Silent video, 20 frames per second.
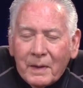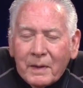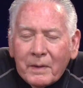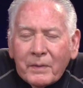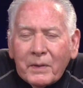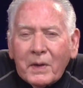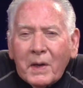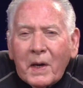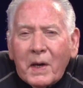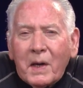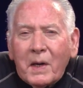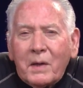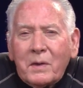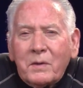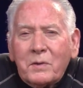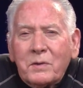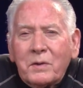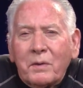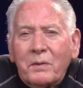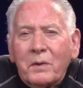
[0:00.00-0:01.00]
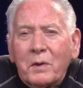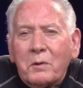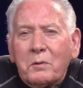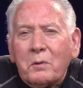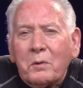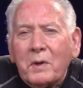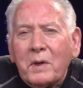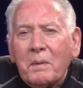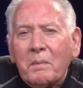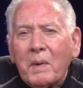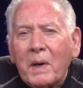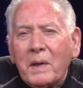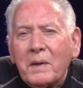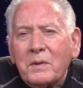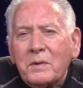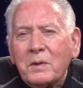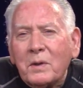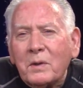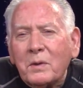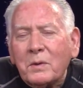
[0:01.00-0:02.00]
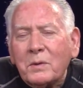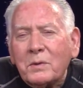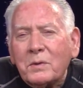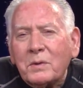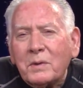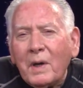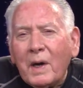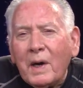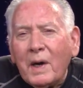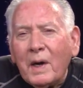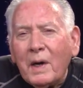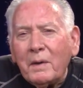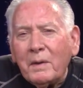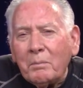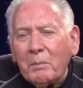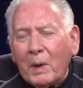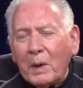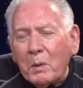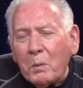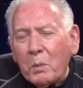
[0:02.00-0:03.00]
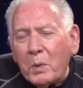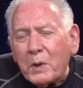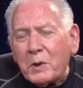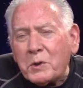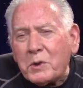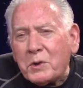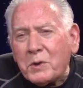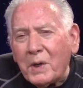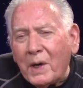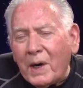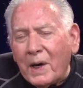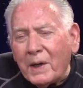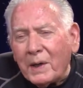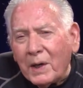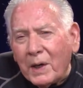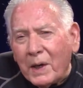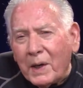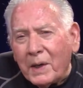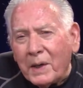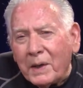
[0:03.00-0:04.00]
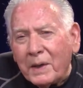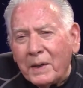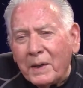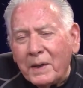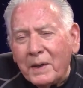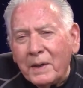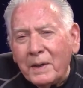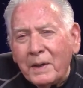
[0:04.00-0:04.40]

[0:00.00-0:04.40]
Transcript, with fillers: In the hands of the dream angels my wish I lay,